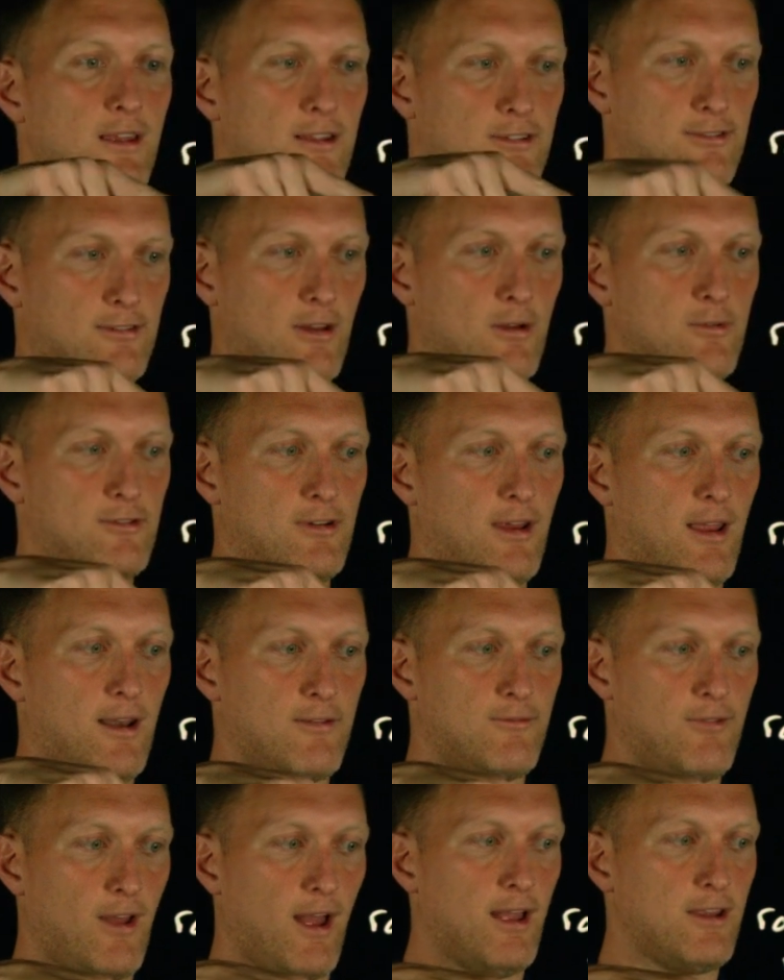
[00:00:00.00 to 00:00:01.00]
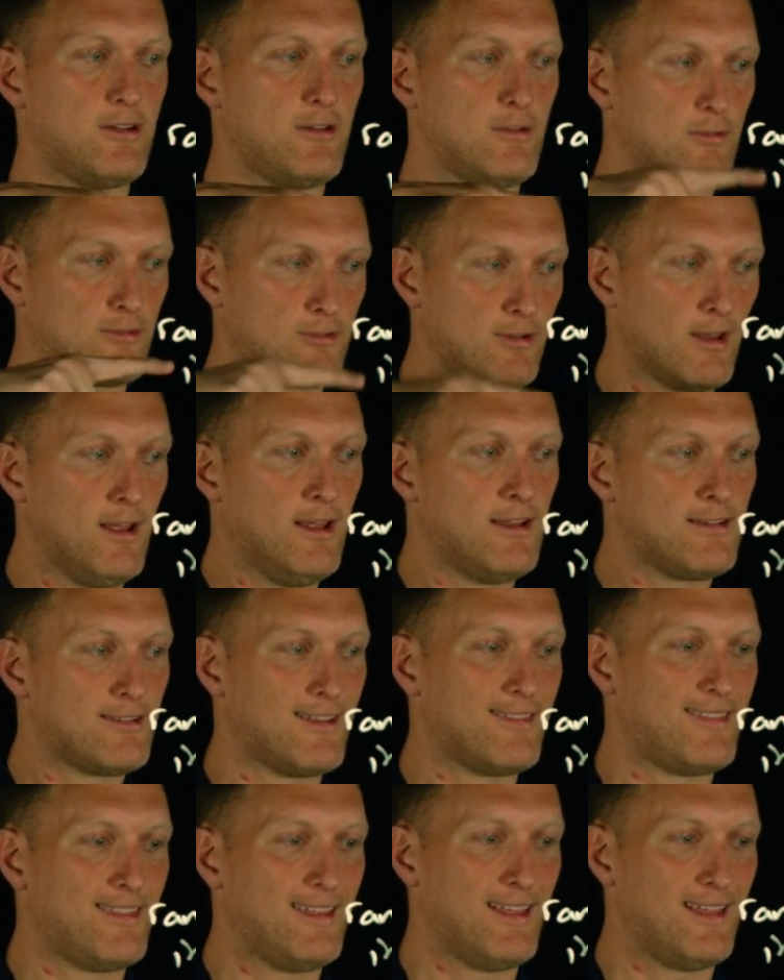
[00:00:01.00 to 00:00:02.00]
associated values
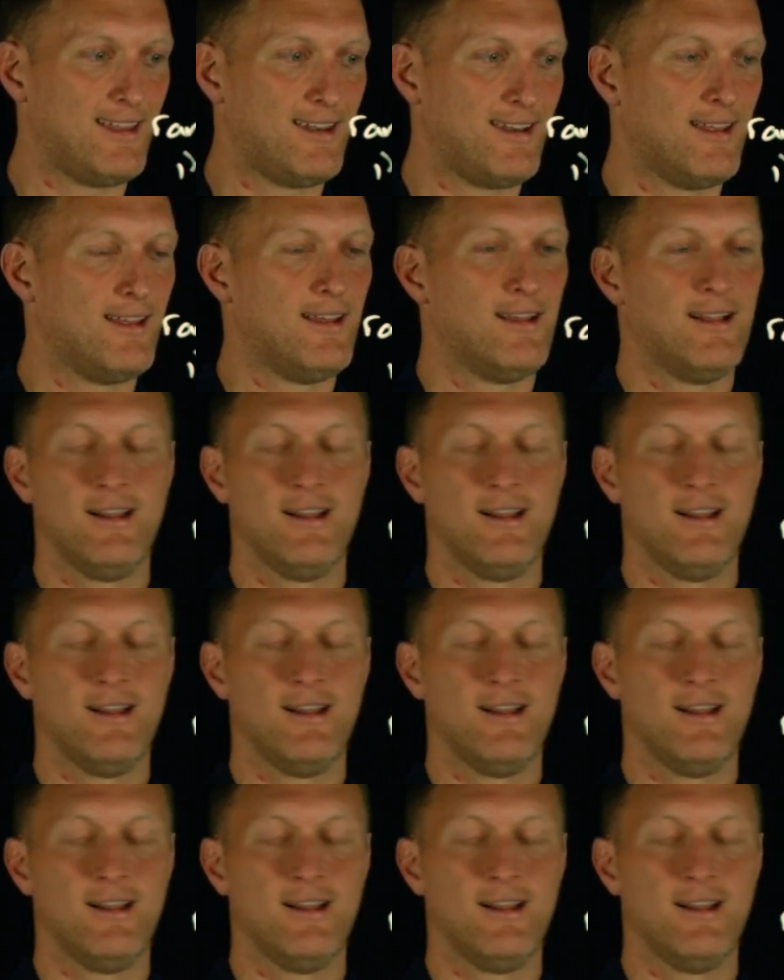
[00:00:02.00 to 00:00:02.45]
to then